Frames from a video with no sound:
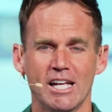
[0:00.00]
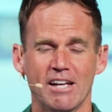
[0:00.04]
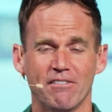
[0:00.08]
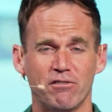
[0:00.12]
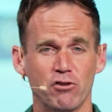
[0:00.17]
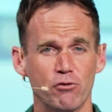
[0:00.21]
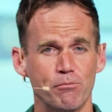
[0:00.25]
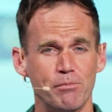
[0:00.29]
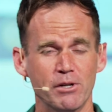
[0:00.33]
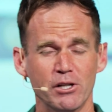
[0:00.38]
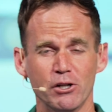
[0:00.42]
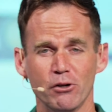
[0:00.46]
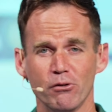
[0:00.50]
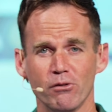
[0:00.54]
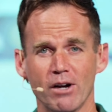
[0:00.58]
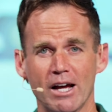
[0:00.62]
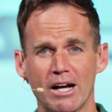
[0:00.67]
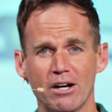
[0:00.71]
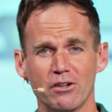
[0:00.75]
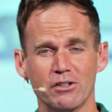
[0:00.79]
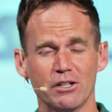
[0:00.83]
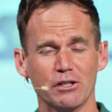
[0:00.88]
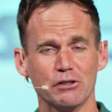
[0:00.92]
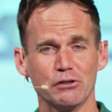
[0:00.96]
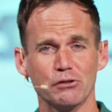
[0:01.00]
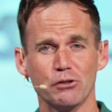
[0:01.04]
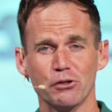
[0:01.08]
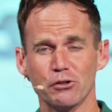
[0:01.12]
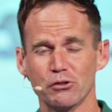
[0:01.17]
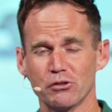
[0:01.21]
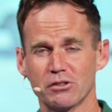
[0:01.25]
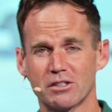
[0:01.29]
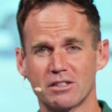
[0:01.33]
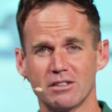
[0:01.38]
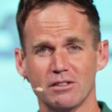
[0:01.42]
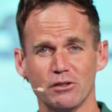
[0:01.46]
If you've been around a
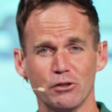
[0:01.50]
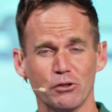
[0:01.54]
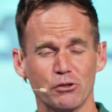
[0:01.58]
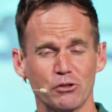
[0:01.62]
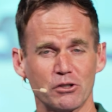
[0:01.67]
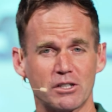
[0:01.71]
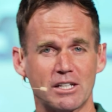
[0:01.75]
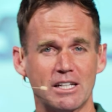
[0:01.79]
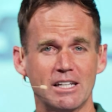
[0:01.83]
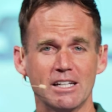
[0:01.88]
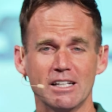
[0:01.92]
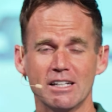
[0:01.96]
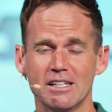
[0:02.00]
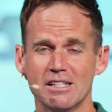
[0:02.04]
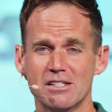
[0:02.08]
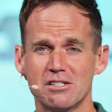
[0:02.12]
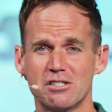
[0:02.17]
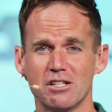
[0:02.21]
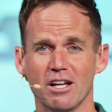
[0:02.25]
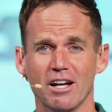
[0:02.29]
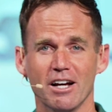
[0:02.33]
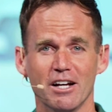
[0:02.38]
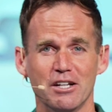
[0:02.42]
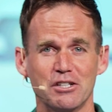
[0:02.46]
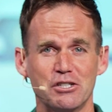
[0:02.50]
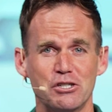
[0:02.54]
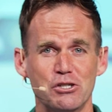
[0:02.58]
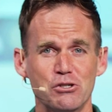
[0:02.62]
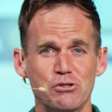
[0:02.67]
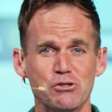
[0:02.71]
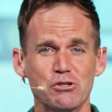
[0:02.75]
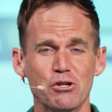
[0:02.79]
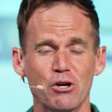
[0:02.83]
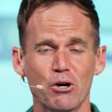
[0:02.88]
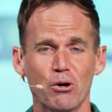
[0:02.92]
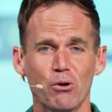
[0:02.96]
little little kids, uh, you
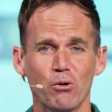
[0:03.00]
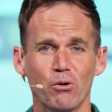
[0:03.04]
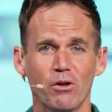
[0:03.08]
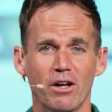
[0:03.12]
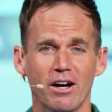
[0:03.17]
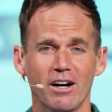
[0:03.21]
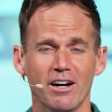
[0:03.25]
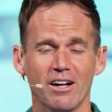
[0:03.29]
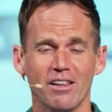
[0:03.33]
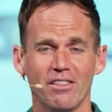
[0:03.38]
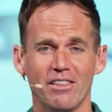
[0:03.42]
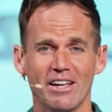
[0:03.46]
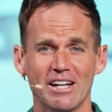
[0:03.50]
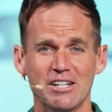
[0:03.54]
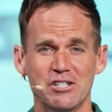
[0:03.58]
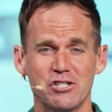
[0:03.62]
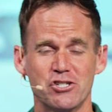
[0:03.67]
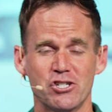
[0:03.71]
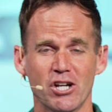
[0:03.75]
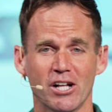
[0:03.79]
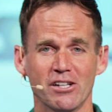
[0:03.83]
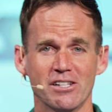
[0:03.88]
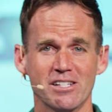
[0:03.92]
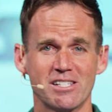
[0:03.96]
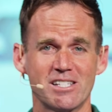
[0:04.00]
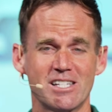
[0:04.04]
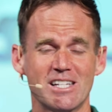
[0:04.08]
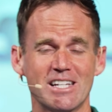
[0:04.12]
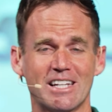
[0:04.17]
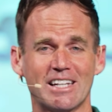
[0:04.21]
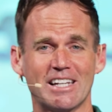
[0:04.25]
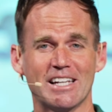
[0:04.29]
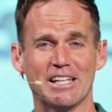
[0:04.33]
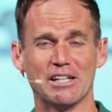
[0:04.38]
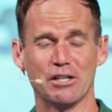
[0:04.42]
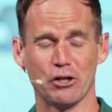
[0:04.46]
know uh, that jealousy
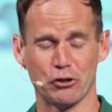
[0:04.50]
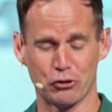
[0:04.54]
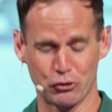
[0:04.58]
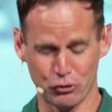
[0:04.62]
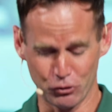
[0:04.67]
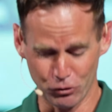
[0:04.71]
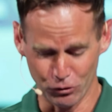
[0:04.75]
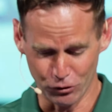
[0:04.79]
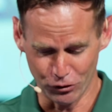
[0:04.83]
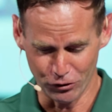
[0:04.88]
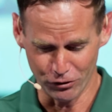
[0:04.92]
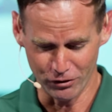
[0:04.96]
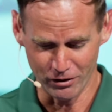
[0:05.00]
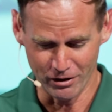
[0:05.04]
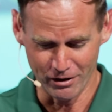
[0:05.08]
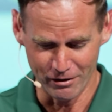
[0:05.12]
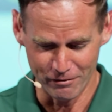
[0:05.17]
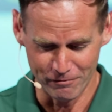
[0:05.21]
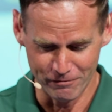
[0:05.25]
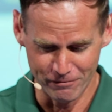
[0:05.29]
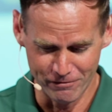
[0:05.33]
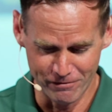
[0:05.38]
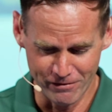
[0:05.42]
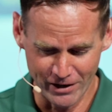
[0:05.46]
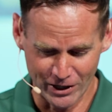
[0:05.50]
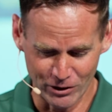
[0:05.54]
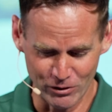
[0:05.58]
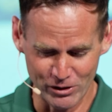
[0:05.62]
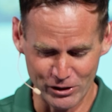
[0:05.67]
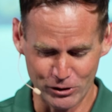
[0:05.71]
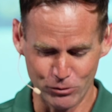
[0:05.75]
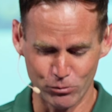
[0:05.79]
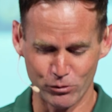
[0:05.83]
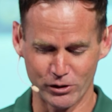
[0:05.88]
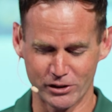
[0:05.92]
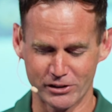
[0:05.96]
can occur
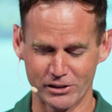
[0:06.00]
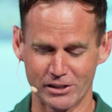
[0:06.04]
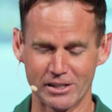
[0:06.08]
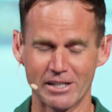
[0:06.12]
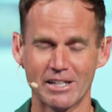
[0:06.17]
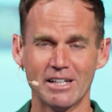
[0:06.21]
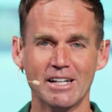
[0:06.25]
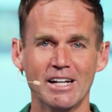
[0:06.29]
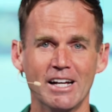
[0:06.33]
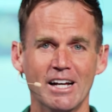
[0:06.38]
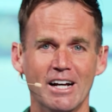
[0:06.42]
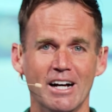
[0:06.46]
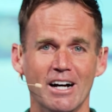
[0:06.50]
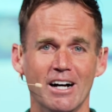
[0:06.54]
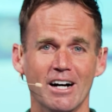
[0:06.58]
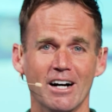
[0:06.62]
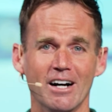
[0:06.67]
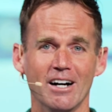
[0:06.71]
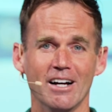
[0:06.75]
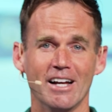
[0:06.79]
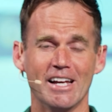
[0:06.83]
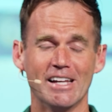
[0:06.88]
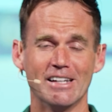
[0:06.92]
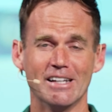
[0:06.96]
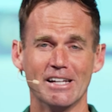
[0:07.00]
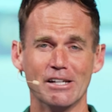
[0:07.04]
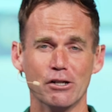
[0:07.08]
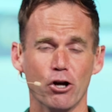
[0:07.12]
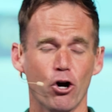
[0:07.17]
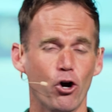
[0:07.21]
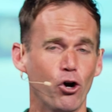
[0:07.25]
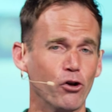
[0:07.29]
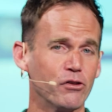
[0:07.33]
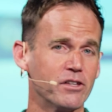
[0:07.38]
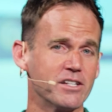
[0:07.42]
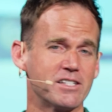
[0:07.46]
very quickly uh, and, and,
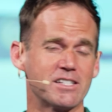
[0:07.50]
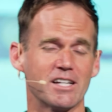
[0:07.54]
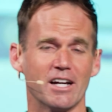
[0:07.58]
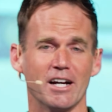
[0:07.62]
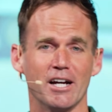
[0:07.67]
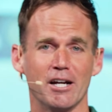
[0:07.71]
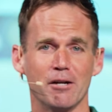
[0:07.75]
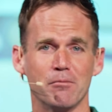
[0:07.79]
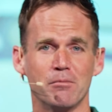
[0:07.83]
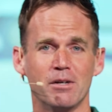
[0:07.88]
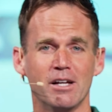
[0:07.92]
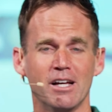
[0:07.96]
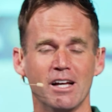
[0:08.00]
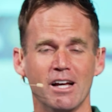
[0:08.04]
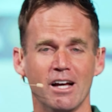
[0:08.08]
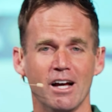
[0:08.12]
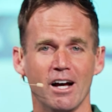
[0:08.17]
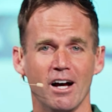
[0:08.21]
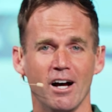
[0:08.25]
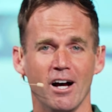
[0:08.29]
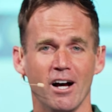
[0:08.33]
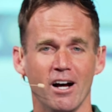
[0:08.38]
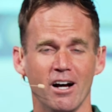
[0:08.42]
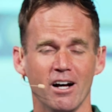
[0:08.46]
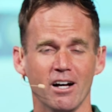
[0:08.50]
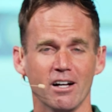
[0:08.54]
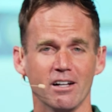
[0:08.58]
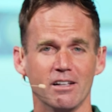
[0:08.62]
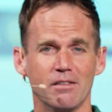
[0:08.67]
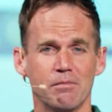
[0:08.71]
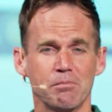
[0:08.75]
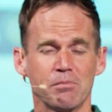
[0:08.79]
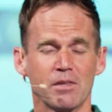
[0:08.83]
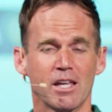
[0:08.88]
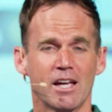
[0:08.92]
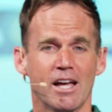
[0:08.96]
all the time.
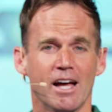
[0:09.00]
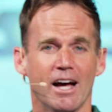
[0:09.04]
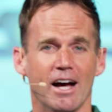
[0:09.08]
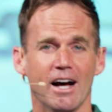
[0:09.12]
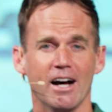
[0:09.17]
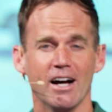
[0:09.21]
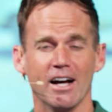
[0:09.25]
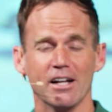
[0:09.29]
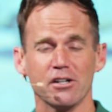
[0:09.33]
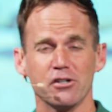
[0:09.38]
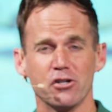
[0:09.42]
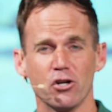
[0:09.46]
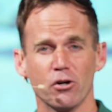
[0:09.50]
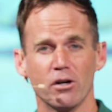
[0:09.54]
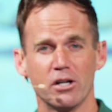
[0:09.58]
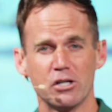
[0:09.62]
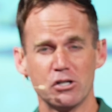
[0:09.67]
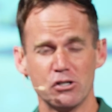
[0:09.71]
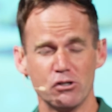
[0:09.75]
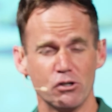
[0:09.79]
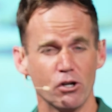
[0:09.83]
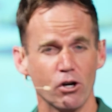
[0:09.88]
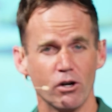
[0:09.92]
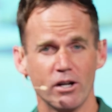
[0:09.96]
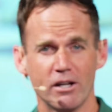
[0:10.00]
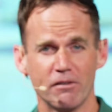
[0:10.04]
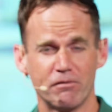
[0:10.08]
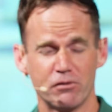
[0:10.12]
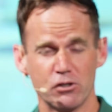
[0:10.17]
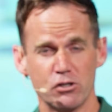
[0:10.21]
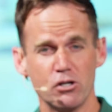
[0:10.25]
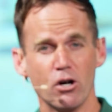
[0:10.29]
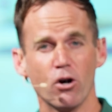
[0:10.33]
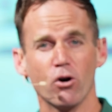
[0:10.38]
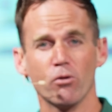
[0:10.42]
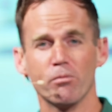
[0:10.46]
Uh, I don't know you know if
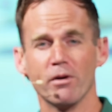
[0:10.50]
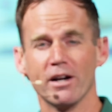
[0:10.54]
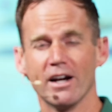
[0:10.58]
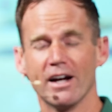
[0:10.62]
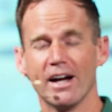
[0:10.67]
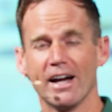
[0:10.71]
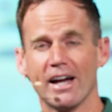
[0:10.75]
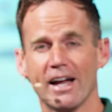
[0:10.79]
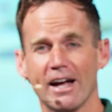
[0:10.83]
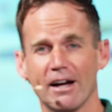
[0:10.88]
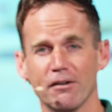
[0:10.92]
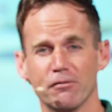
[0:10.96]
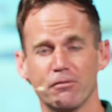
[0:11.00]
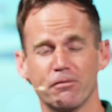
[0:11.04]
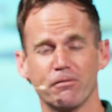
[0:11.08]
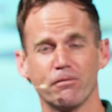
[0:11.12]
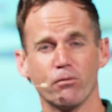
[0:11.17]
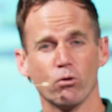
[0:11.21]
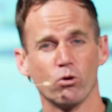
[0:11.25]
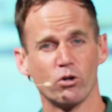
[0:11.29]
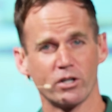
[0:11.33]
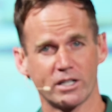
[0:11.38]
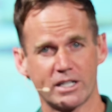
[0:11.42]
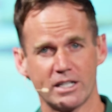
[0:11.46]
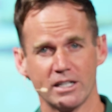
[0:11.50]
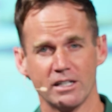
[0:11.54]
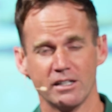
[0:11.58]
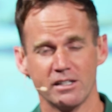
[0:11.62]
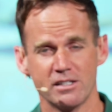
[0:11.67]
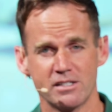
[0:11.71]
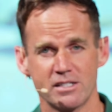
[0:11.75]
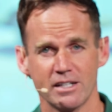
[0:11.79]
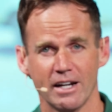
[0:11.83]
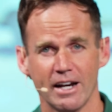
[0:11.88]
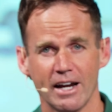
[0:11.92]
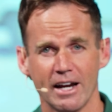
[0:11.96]
you know, but I have four
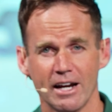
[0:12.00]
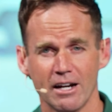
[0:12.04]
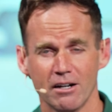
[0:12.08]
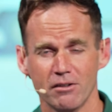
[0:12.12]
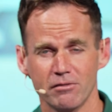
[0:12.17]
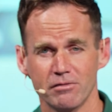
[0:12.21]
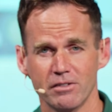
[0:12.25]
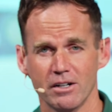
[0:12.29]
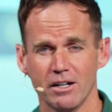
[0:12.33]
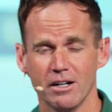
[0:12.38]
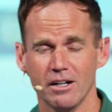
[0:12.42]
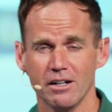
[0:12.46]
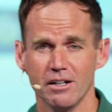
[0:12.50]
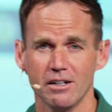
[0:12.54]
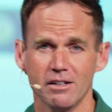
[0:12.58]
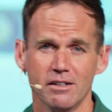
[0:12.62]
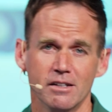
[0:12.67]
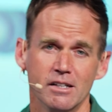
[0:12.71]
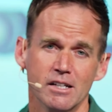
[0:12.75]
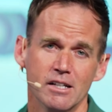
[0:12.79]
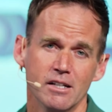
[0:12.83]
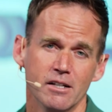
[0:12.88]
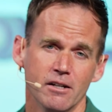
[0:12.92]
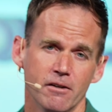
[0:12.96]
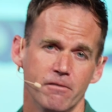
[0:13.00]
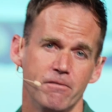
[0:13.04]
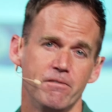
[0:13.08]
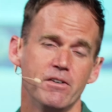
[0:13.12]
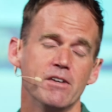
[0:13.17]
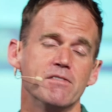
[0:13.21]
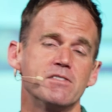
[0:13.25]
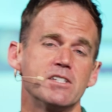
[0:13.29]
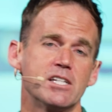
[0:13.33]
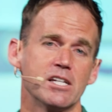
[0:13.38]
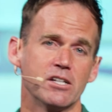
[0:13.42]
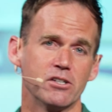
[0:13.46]
kids. I have a
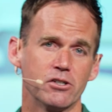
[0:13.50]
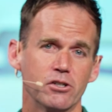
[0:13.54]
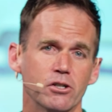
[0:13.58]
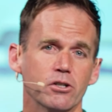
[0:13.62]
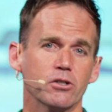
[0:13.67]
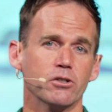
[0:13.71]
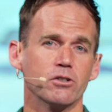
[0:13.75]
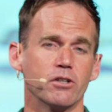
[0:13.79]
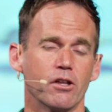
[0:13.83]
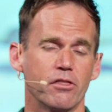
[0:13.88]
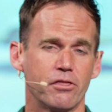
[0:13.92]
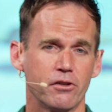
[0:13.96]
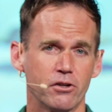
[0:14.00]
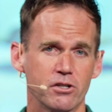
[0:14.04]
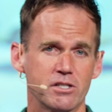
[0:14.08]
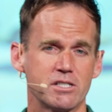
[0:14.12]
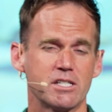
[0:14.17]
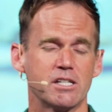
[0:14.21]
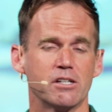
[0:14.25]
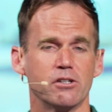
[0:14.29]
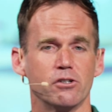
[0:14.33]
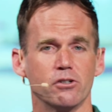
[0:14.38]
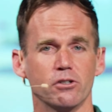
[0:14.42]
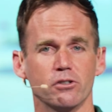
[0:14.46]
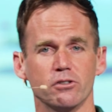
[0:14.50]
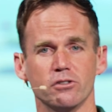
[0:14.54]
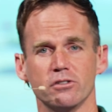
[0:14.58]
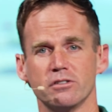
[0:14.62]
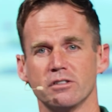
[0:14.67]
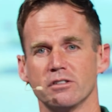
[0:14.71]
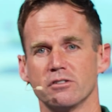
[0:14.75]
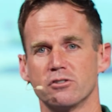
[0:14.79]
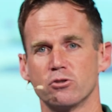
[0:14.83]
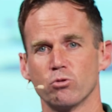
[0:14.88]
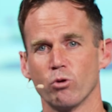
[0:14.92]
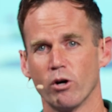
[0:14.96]
15 year old, a 13 year old,
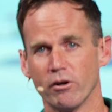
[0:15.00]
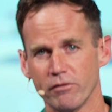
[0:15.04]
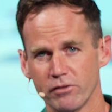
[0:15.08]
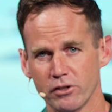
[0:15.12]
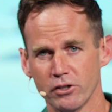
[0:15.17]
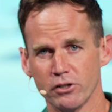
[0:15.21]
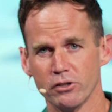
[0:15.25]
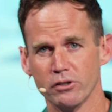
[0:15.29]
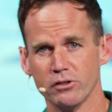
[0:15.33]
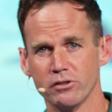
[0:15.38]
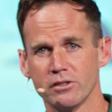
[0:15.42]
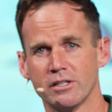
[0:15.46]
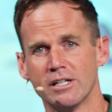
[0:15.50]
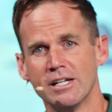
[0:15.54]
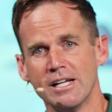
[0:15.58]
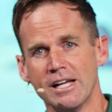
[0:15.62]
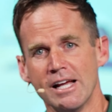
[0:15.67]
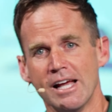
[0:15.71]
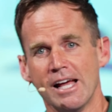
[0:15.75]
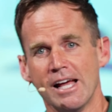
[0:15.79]
a 12 year old,